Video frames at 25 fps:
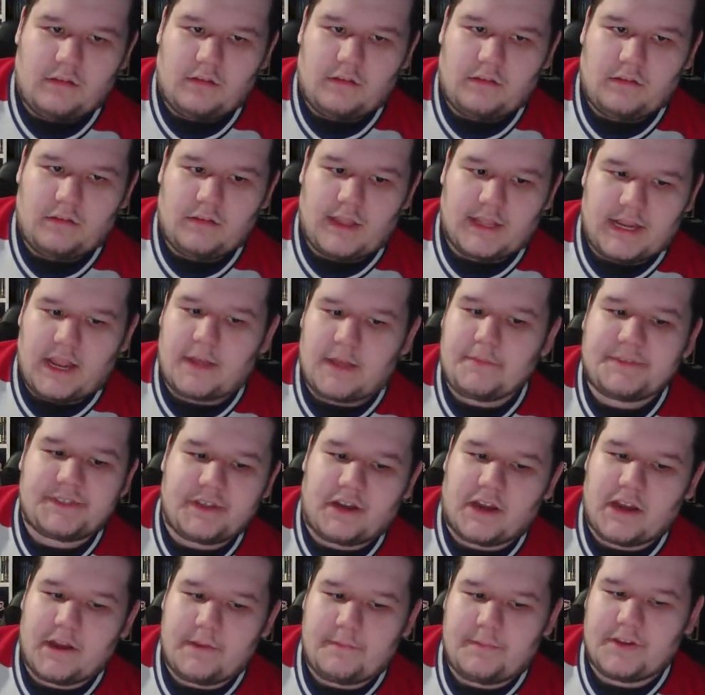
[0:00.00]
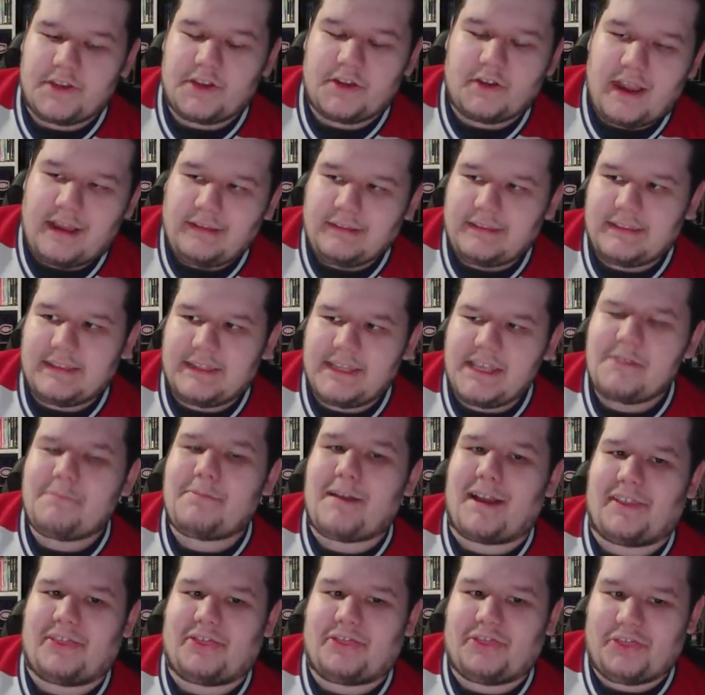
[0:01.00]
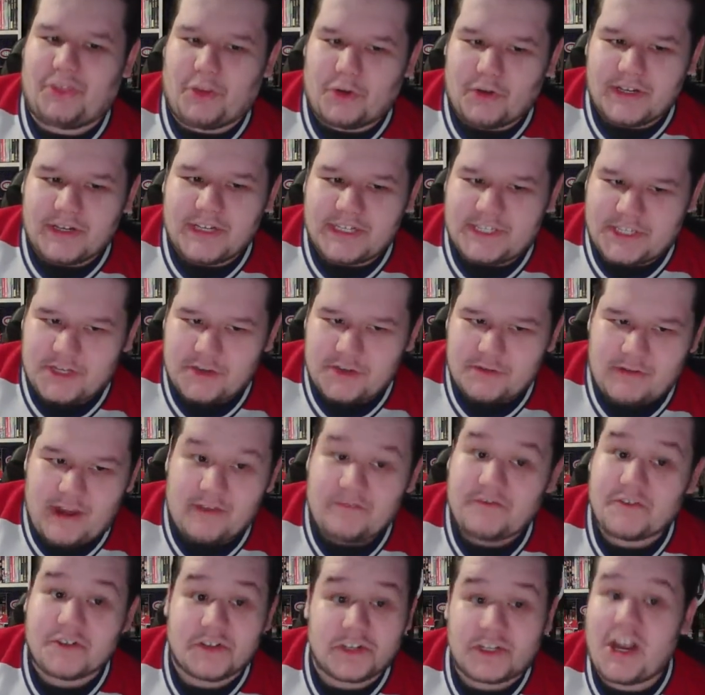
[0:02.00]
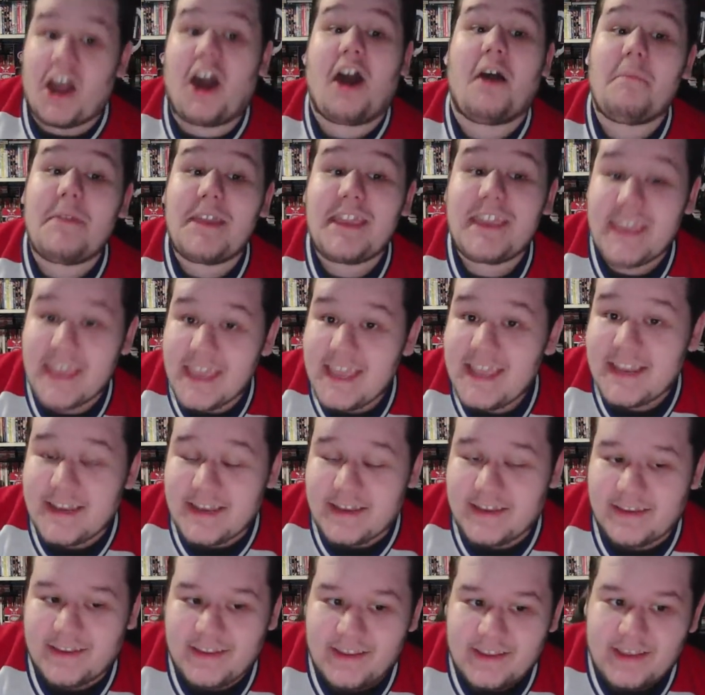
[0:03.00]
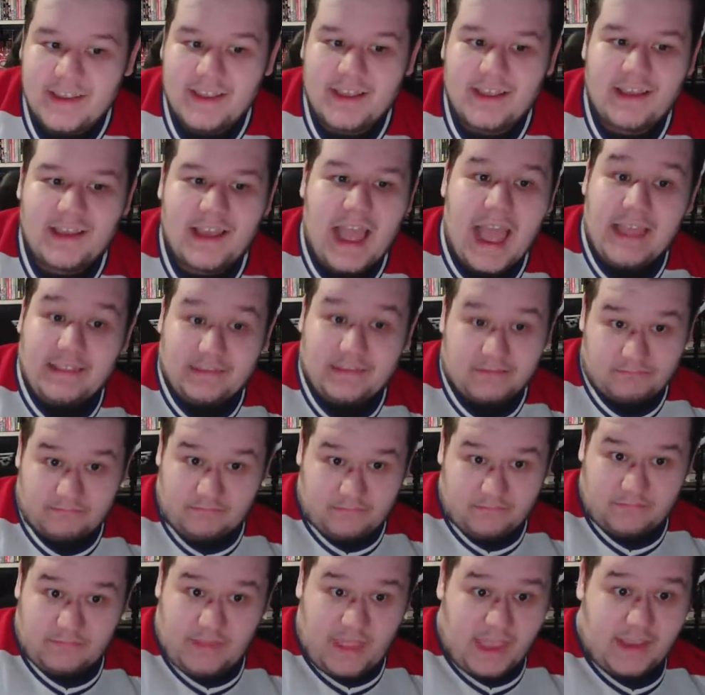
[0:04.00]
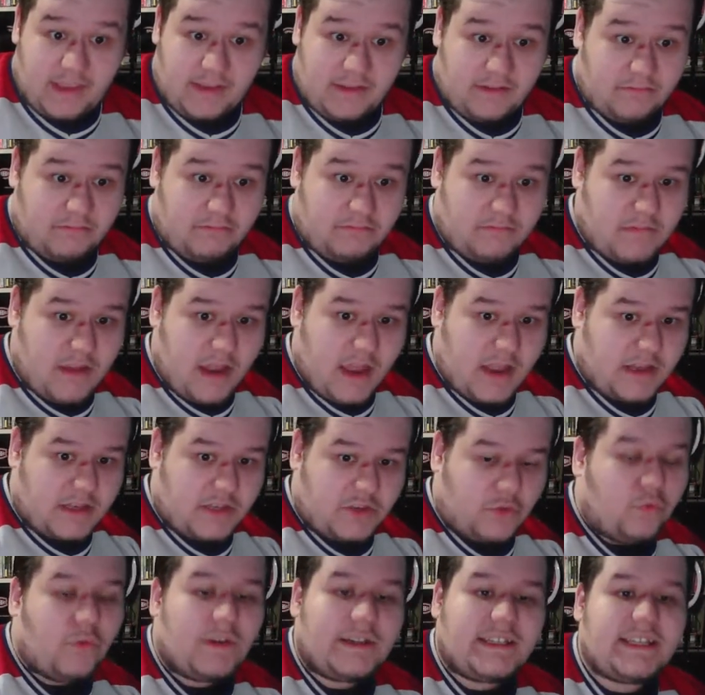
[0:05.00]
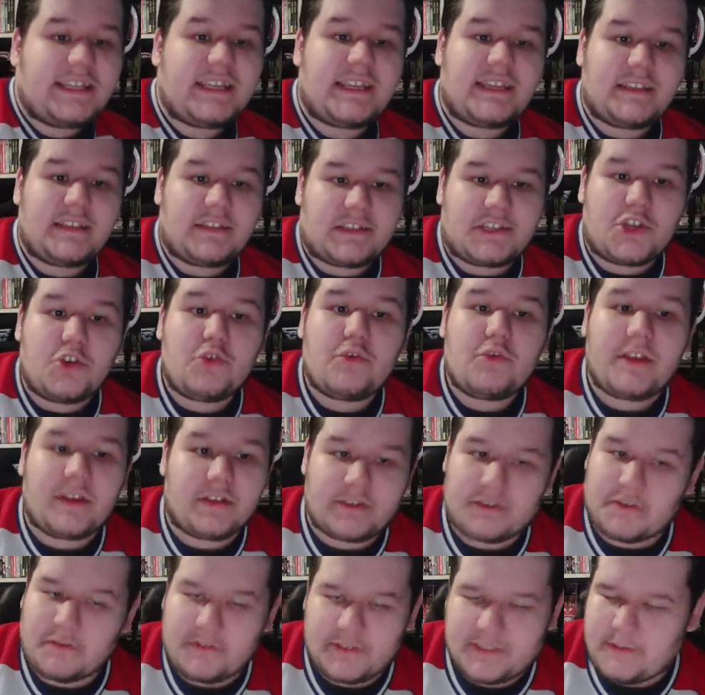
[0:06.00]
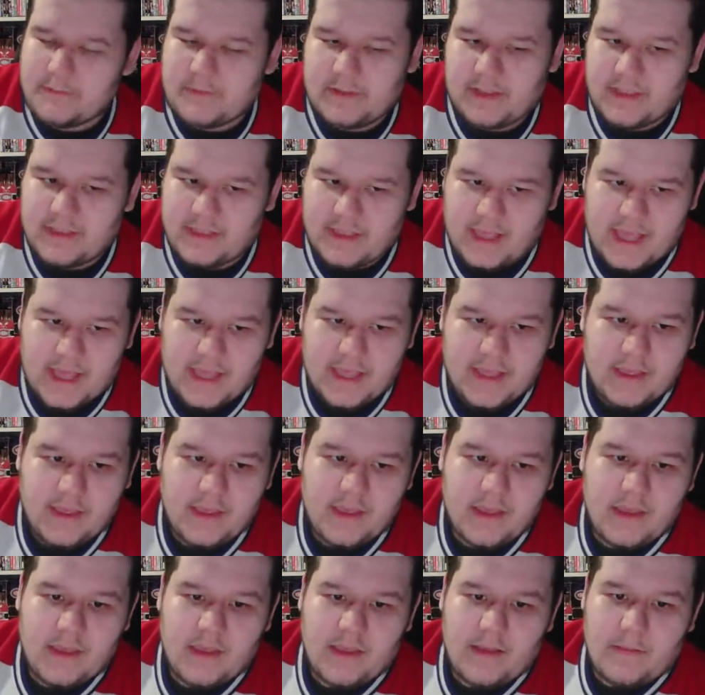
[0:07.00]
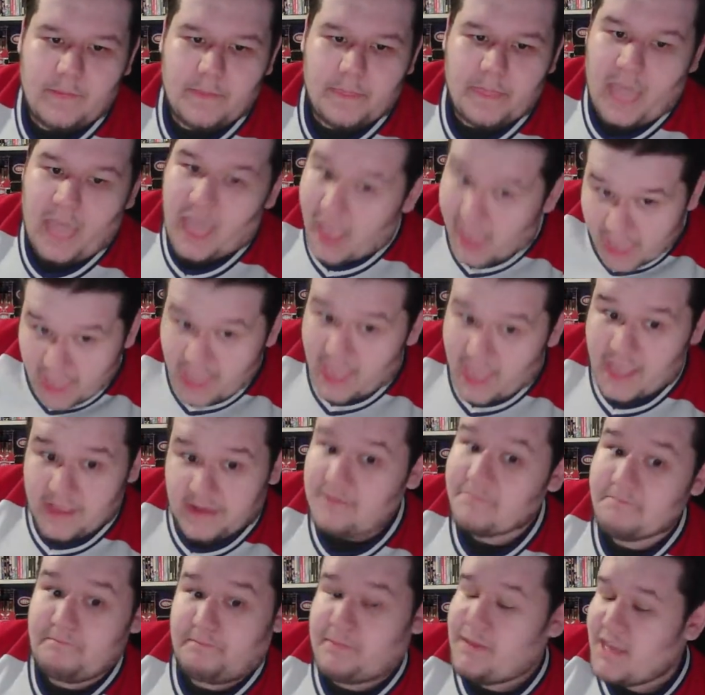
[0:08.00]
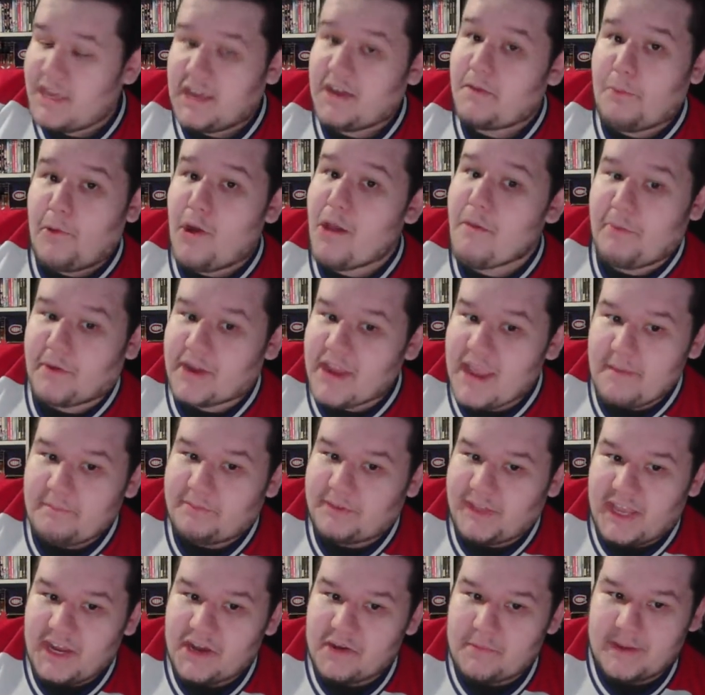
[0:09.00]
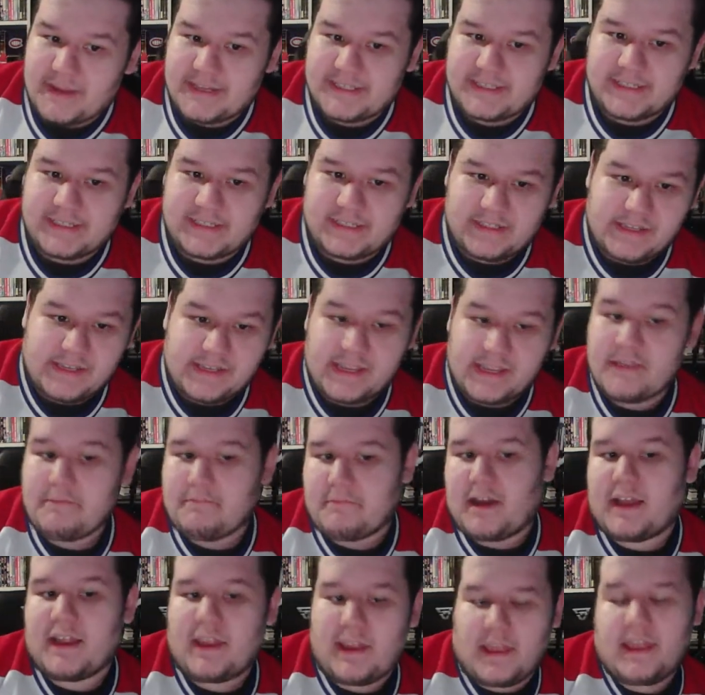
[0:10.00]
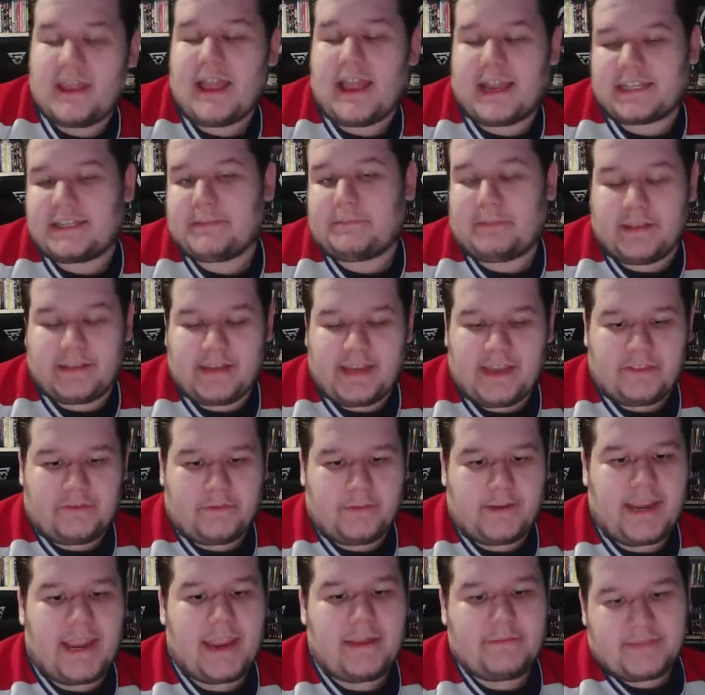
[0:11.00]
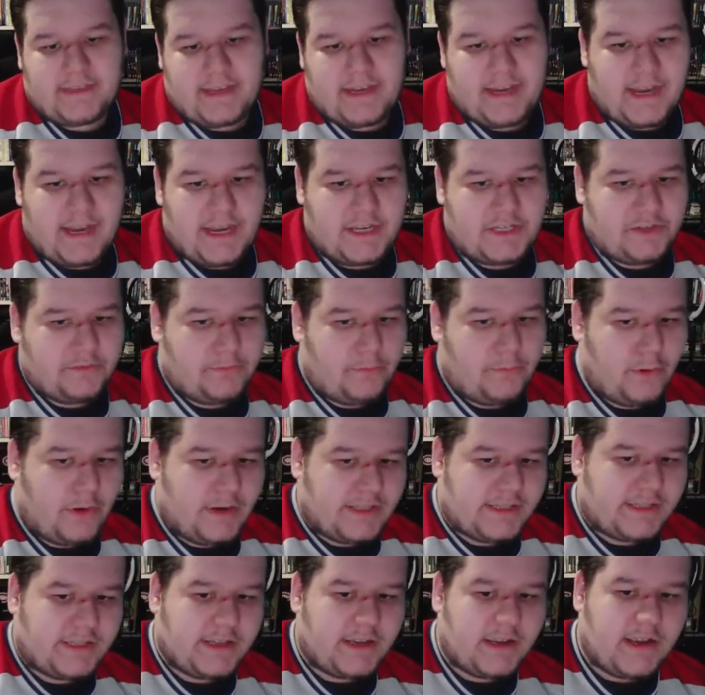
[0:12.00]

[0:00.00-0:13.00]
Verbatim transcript: Like, I'm sorry, but you're out of the league by 32 after coming in at, like, 22 years old, something like that. Being a point-per-game player, basically. Keep in mind, he actually played 83 games and had 82 points.